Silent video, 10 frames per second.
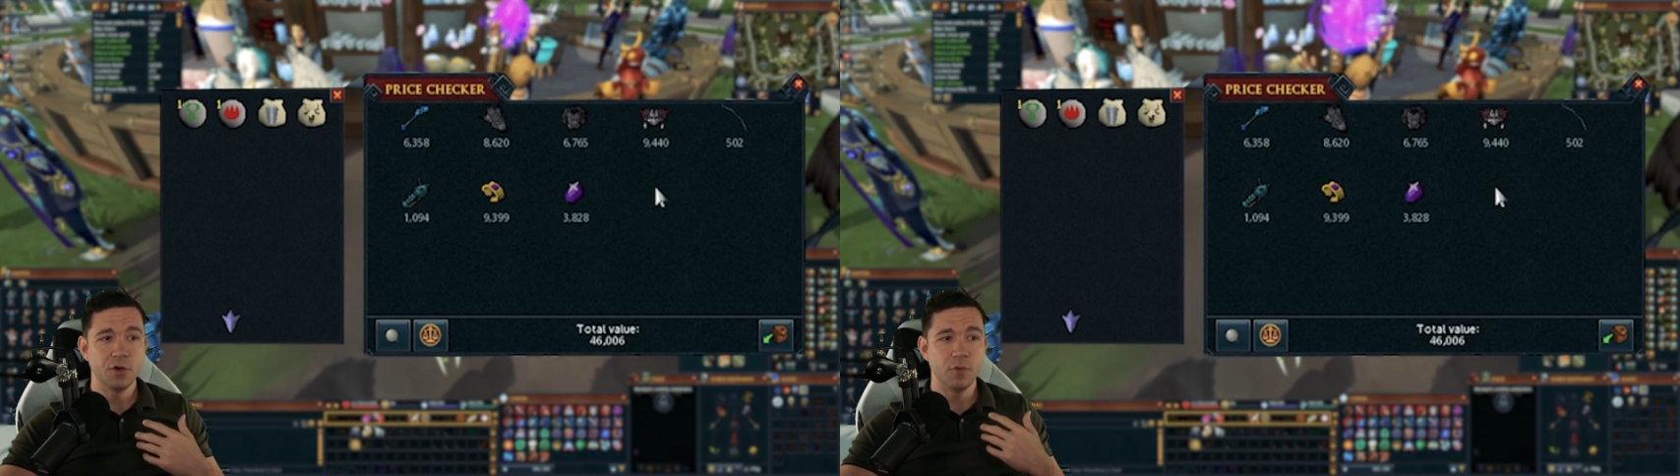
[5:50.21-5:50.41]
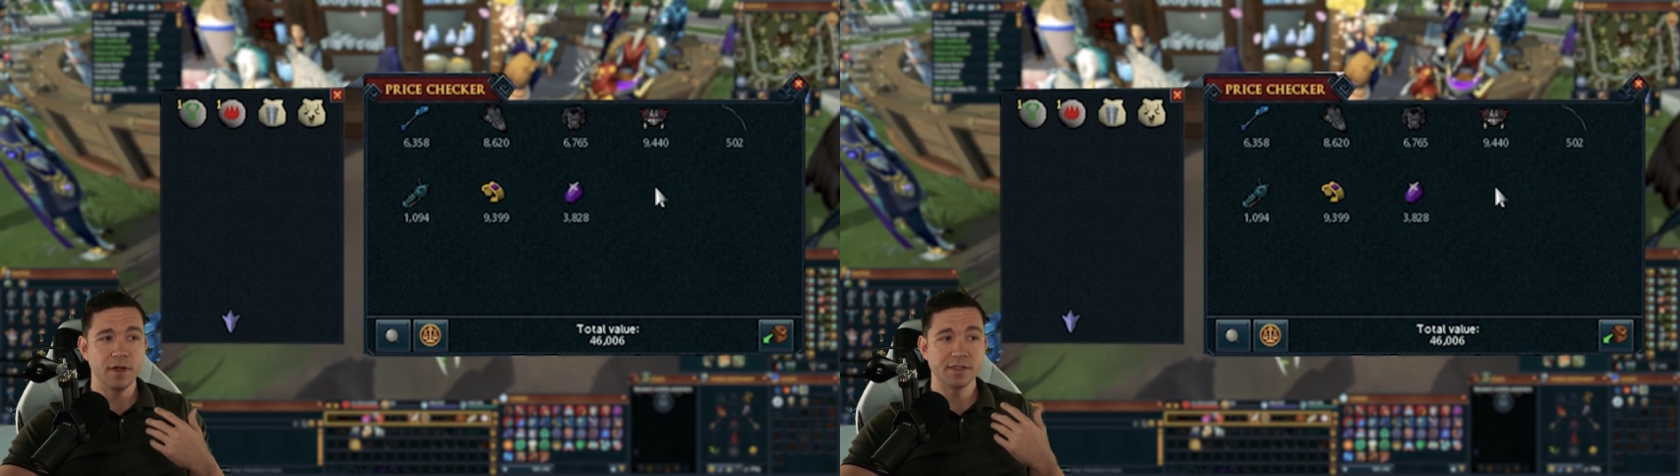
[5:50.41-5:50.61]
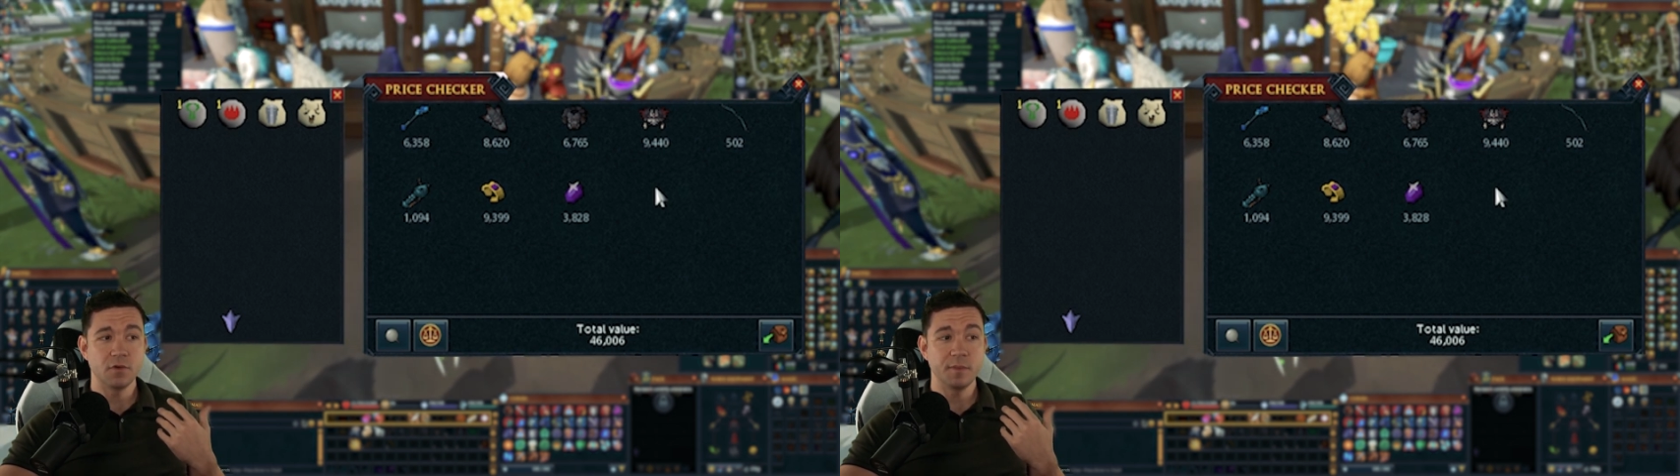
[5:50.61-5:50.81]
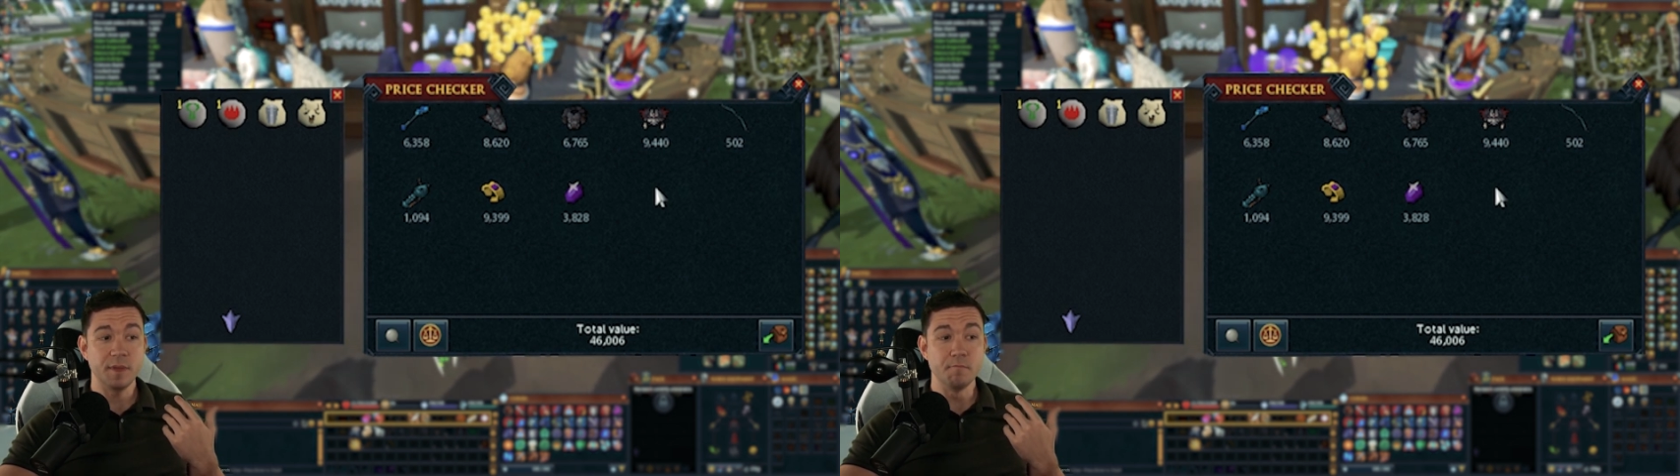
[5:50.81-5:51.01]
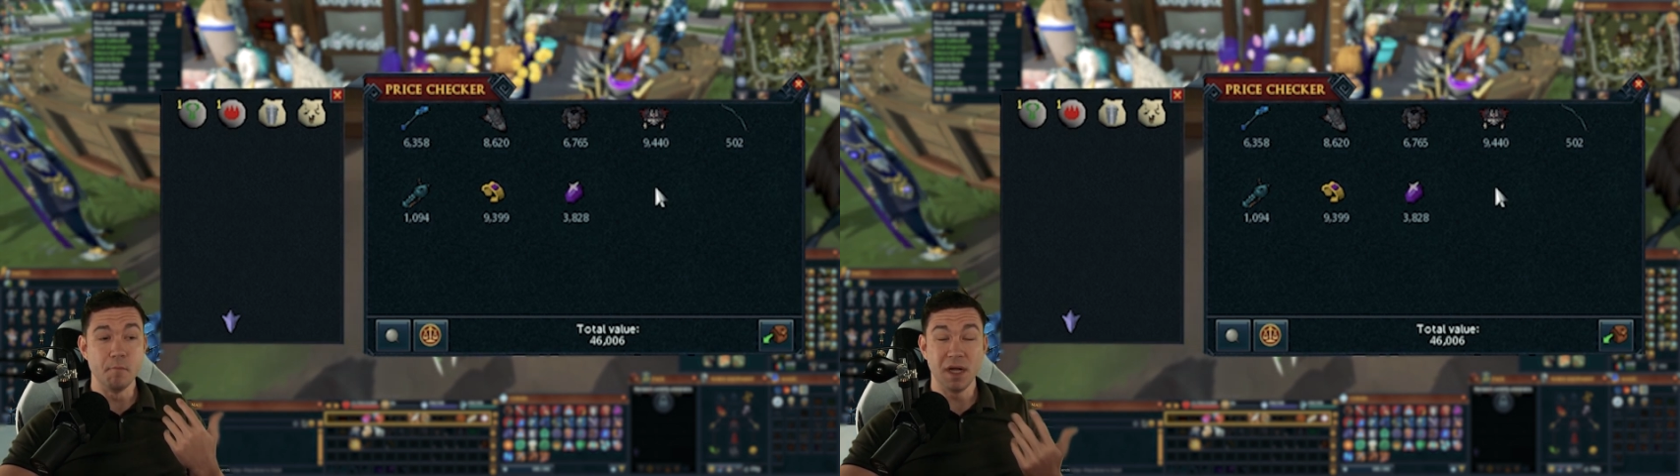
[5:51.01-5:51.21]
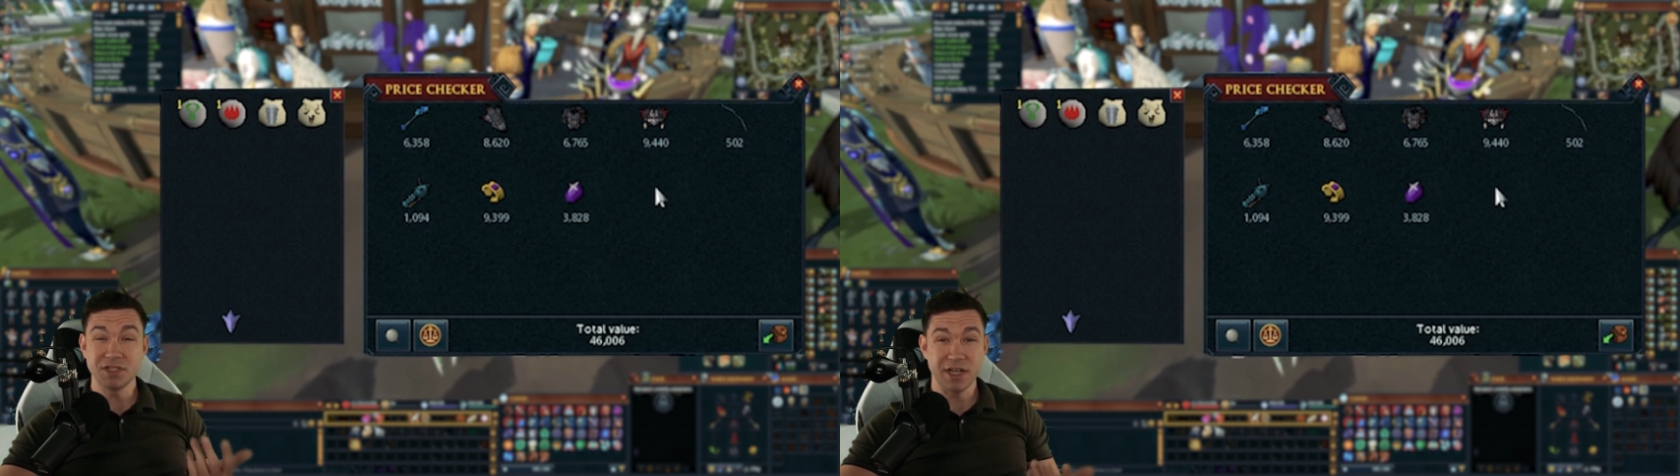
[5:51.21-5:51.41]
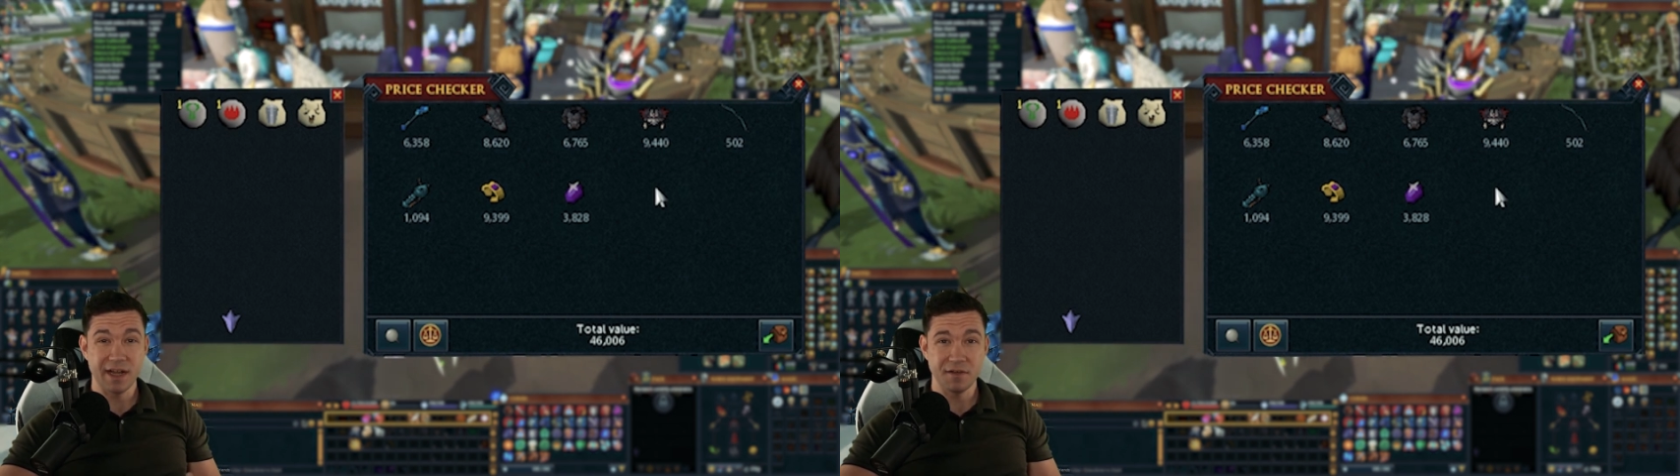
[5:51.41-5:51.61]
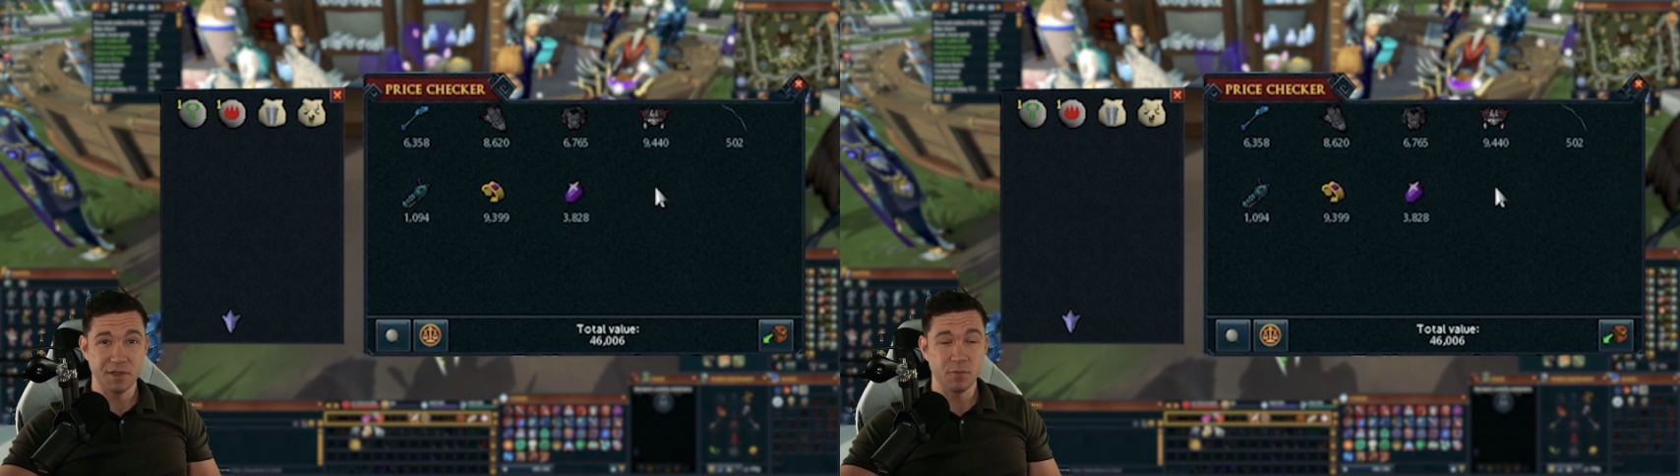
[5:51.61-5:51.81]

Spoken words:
where it's going to be much higher than